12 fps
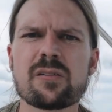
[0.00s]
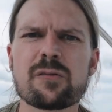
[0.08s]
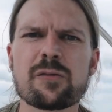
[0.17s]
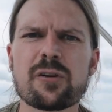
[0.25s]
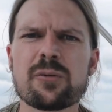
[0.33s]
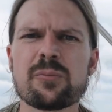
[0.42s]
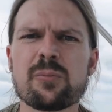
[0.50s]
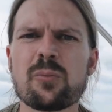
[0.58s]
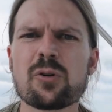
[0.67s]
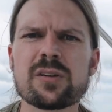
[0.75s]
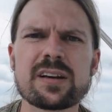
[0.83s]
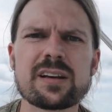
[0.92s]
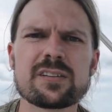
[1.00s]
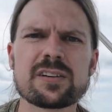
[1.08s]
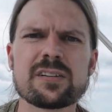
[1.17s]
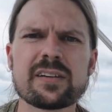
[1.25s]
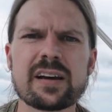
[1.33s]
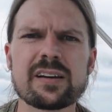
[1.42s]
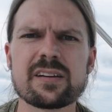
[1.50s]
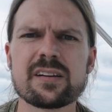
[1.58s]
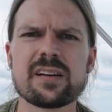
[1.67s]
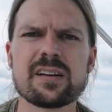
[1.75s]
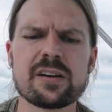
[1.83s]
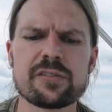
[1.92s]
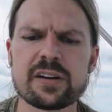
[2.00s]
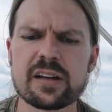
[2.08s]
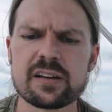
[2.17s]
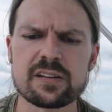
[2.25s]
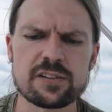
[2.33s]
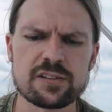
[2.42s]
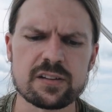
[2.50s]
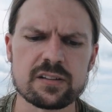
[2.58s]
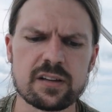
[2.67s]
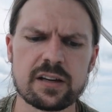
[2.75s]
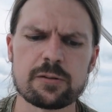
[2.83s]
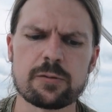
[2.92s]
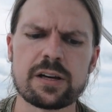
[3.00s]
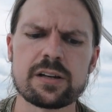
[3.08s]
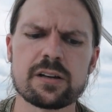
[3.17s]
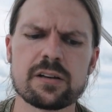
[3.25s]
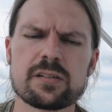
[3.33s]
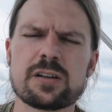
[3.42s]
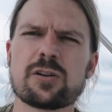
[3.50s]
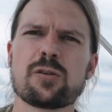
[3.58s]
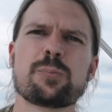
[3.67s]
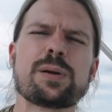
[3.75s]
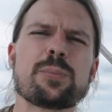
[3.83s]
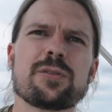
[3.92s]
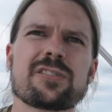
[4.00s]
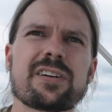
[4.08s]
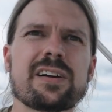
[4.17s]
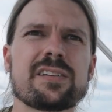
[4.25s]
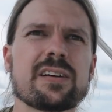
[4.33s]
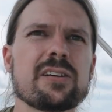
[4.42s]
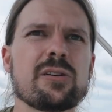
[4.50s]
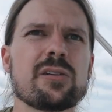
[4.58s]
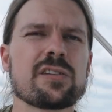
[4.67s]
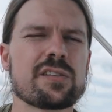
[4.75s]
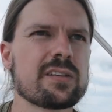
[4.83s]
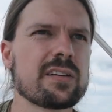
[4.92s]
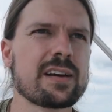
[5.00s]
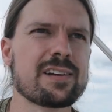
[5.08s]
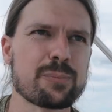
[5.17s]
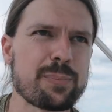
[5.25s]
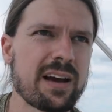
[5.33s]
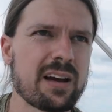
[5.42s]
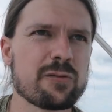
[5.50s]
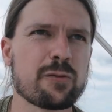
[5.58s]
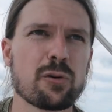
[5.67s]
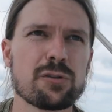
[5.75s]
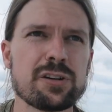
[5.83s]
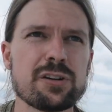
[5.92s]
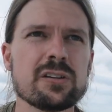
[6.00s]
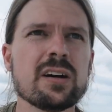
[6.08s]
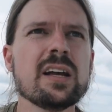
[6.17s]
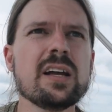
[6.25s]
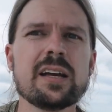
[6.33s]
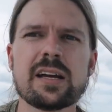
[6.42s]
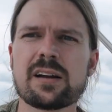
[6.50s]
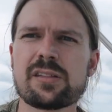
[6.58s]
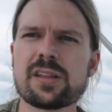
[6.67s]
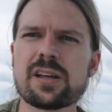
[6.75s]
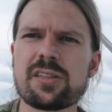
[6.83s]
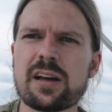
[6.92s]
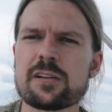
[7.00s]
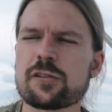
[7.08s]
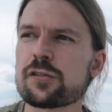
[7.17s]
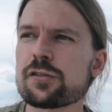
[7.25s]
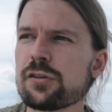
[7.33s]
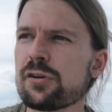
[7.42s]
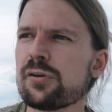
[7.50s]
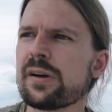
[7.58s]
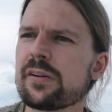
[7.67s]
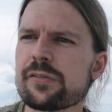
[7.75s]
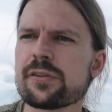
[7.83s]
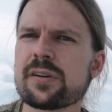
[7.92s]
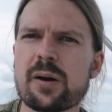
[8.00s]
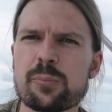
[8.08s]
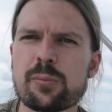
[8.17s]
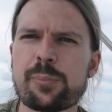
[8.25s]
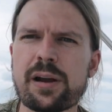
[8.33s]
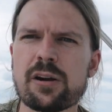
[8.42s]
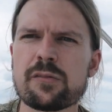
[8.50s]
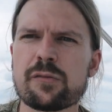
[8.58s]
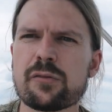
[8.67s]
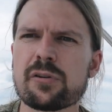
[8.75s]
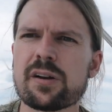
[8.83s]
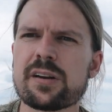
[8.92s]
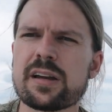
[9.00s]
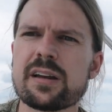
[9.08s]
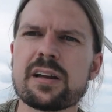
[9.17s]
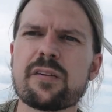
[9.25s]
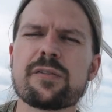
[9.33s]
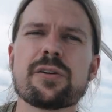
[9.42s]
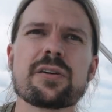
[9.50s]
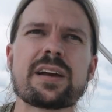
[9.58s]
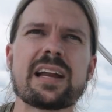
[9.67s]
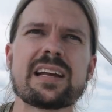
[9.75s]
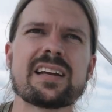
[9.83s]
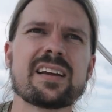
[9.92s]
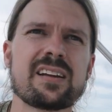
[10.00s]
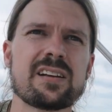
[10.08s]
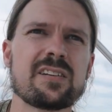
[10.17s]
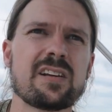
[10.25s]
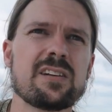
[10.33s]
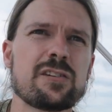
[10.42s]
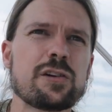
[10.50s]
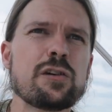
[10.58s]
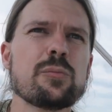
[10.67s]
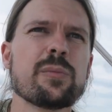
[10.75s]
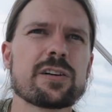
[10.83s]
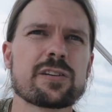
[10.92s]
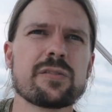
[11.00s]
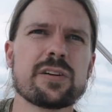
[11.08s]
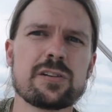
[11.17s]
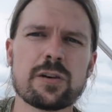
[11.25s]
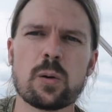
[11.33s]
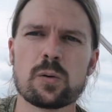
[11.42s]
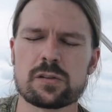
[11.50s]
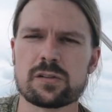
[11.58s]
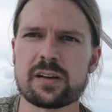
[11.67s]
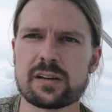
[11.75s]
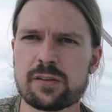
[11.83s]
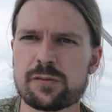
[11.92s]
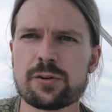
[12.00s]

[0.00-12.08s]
from morning until night and, and, never get any sunlight, right? Uh, you know, people try to tell you that sunlight is bad for you, and I think that's true if you're not prepared for it and if you're getting it in, in too much of a dose. Like if